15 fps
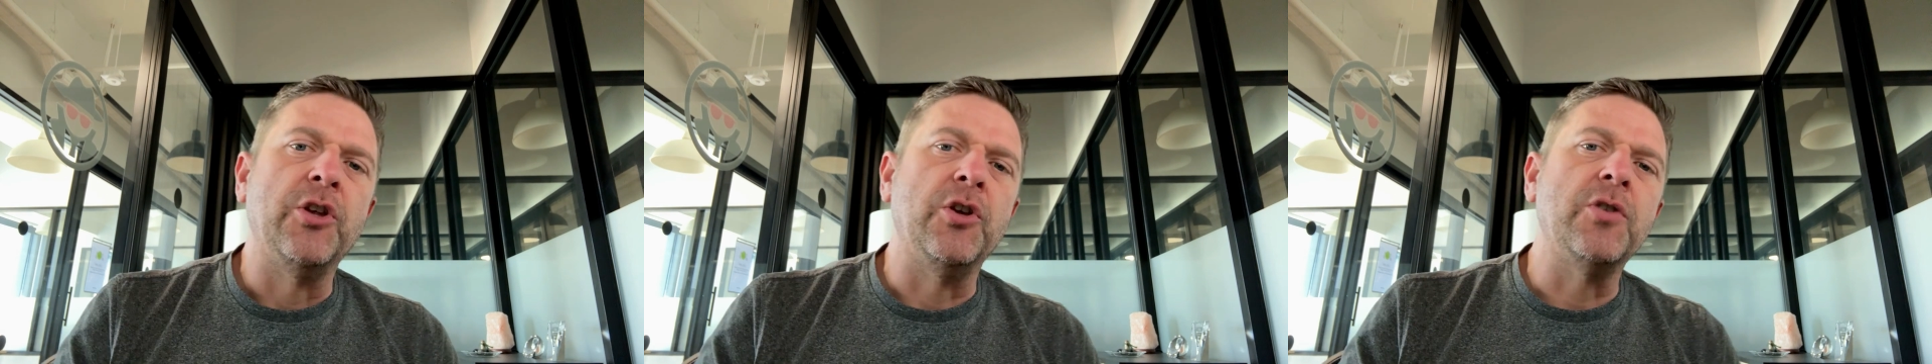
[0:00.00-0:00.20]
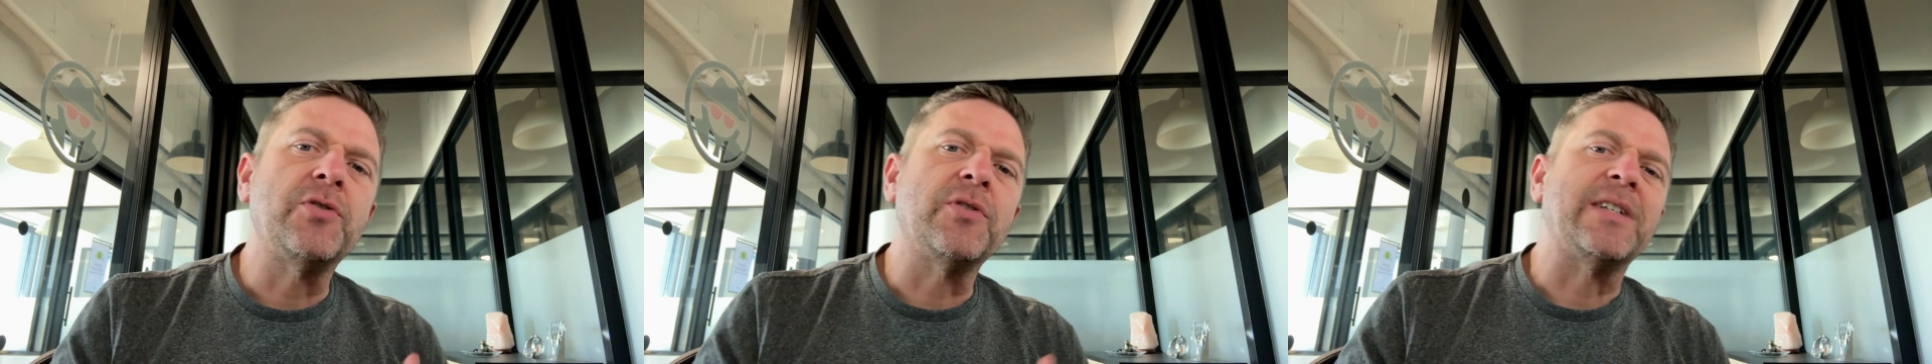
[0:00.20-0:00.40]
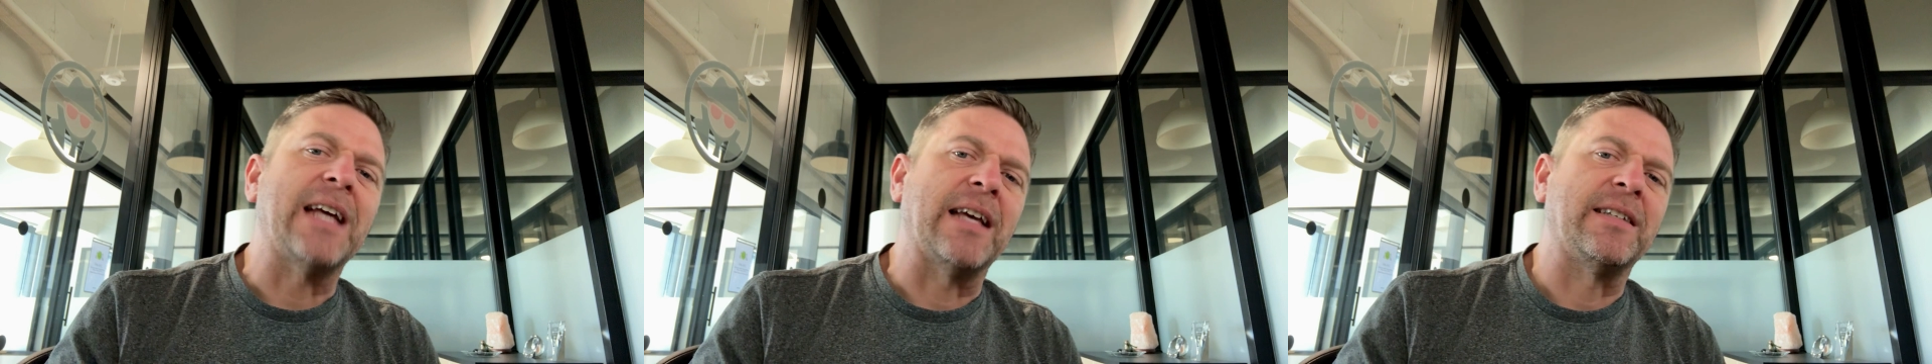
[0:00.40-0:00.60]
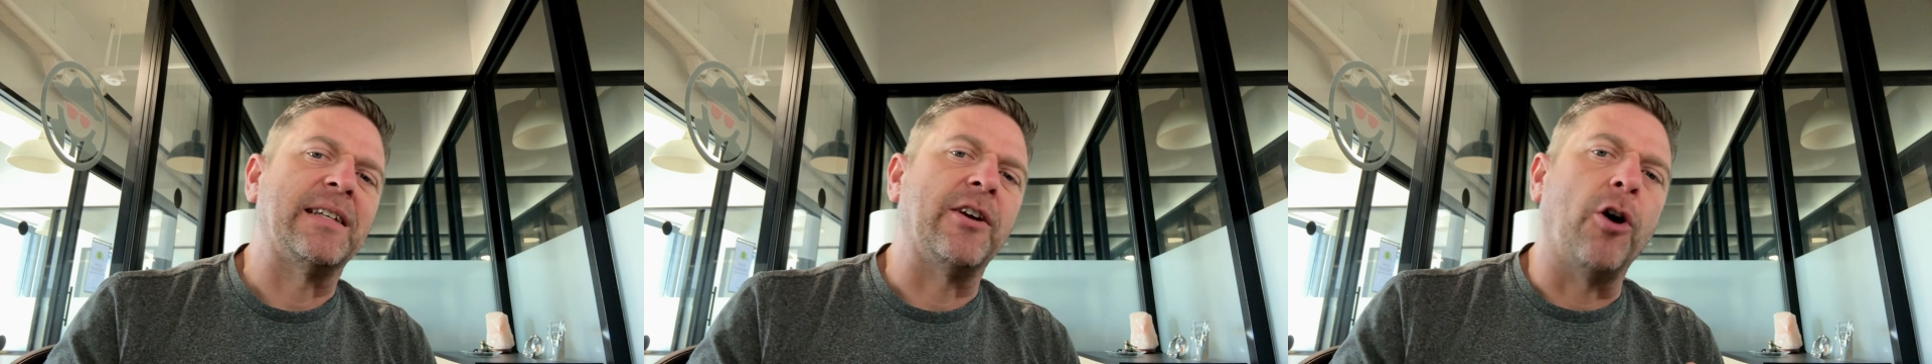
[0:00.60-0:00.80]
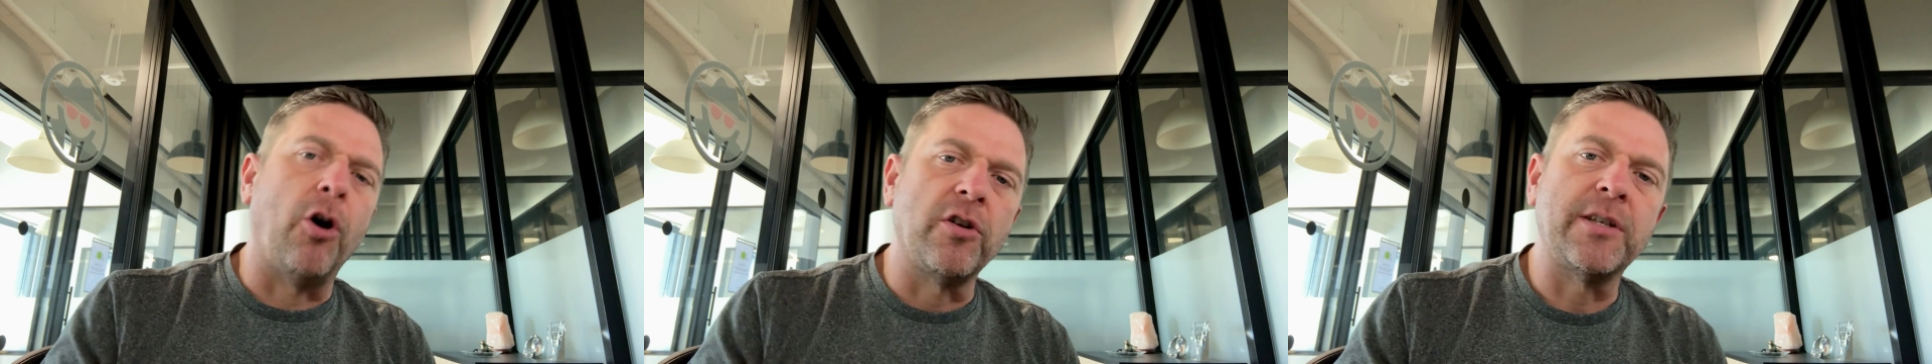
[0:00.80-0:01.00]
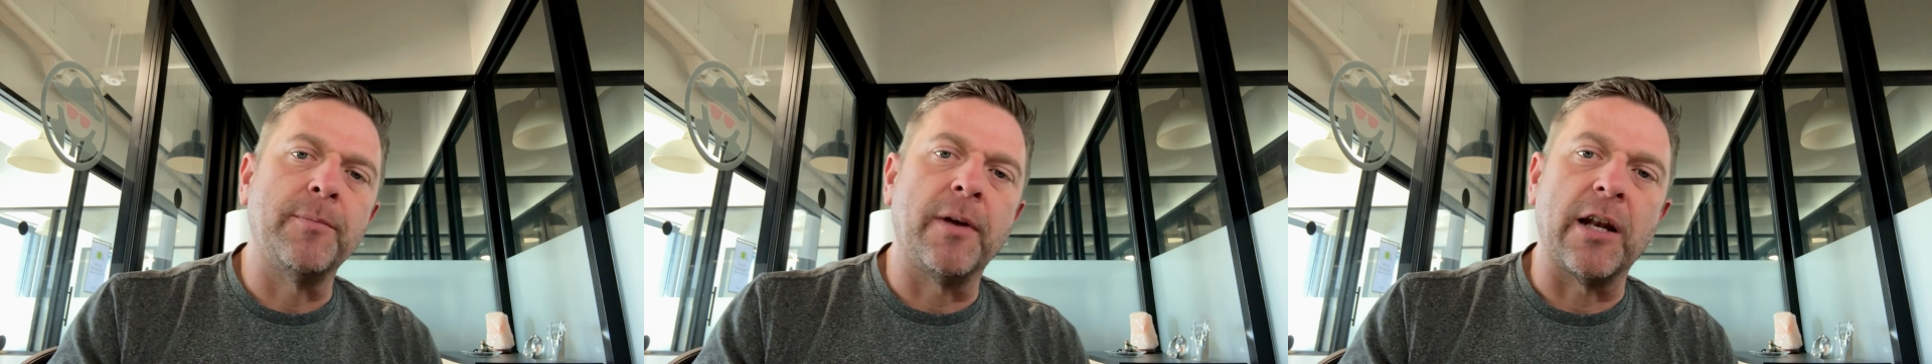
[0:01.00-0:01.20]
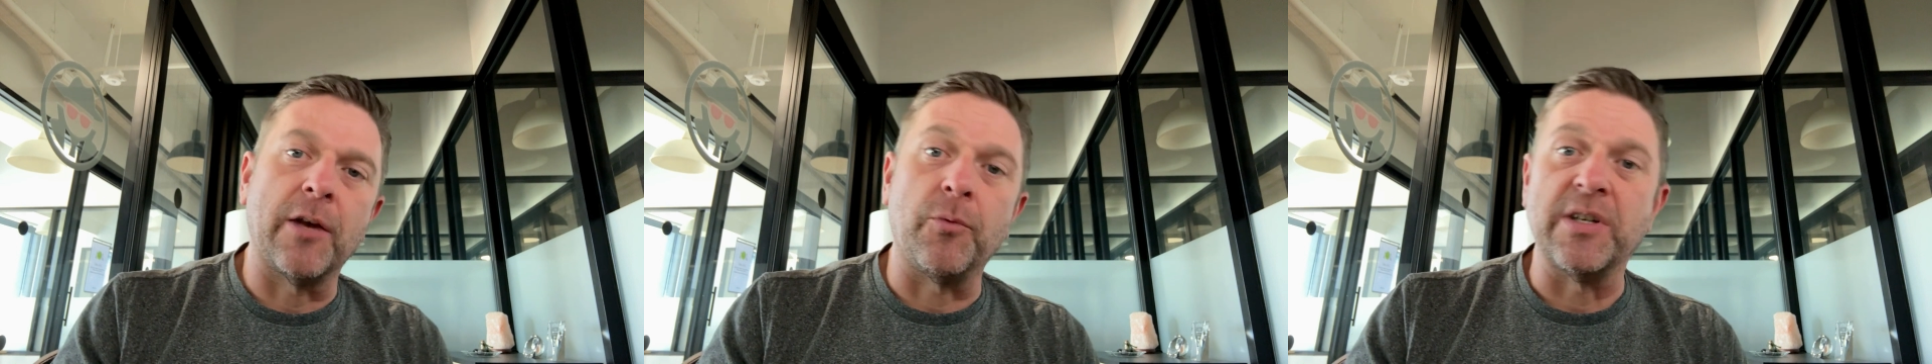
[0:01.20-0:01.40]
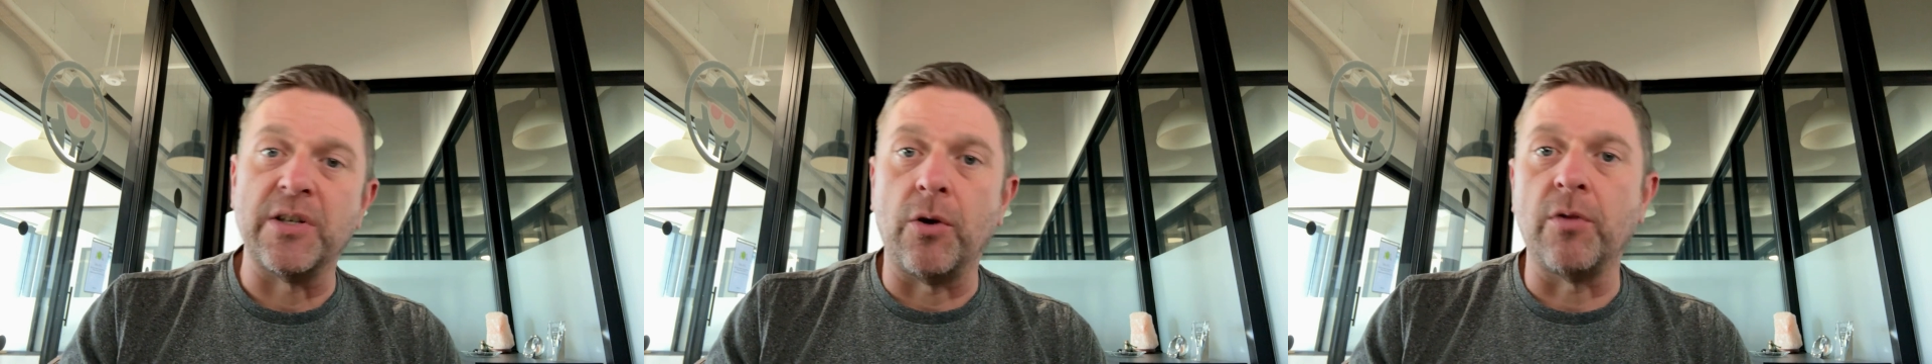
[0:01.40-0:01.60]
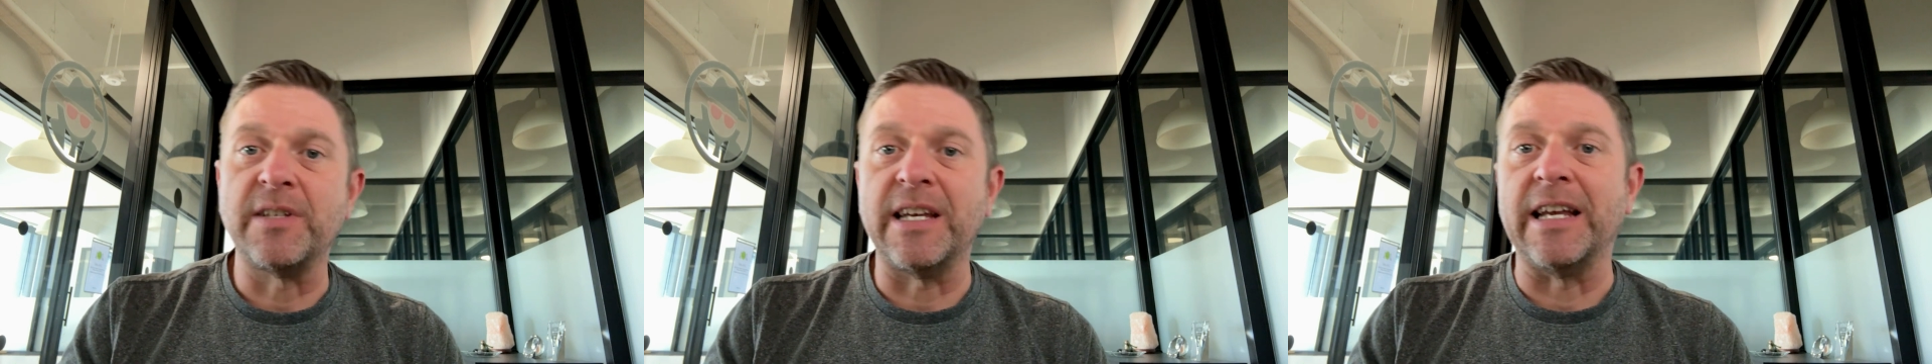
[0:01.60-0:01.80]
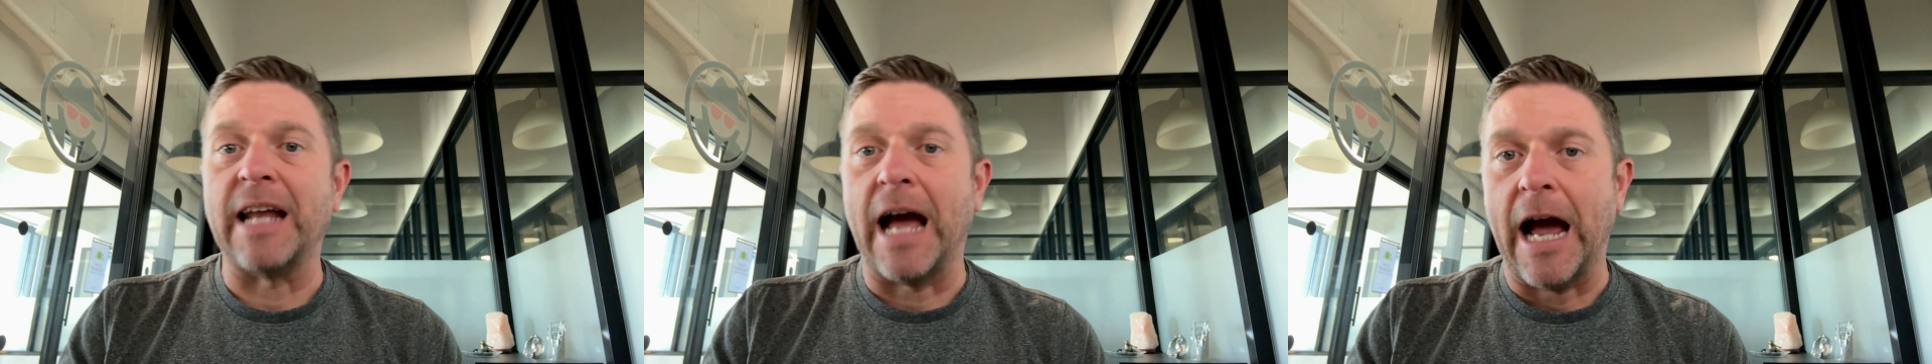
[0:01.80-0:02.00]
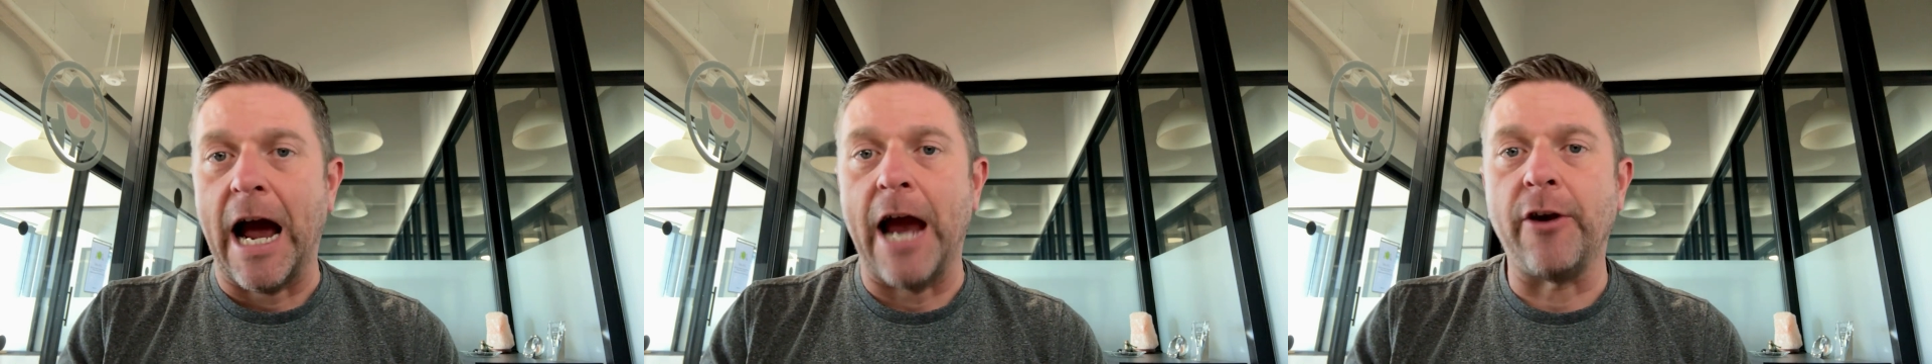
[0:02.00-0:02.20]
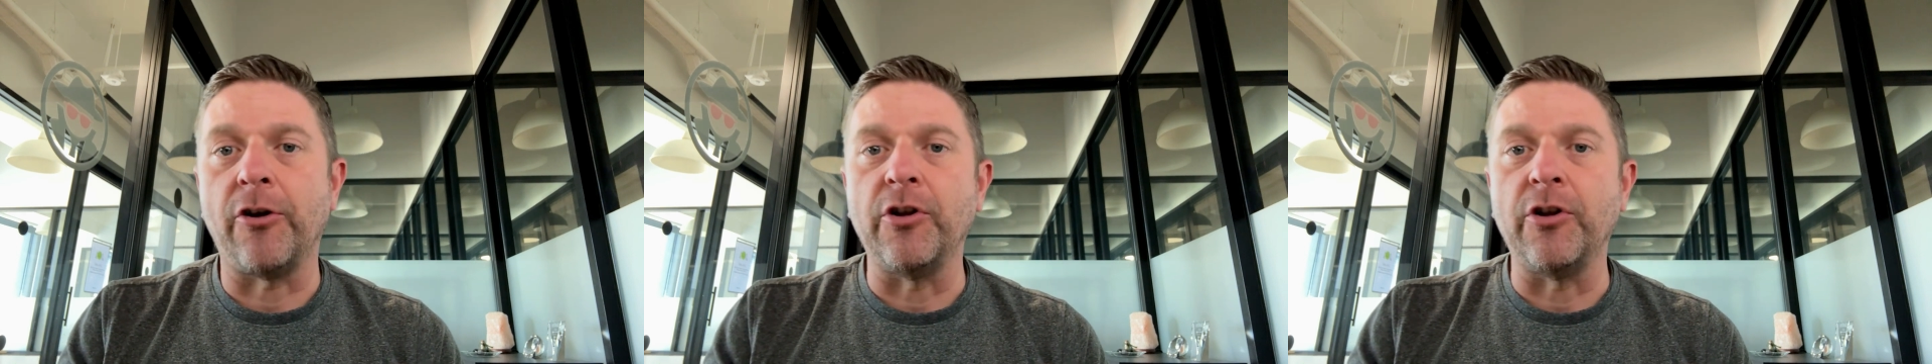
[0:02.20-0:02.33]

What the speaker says: User testing ultimately results in higher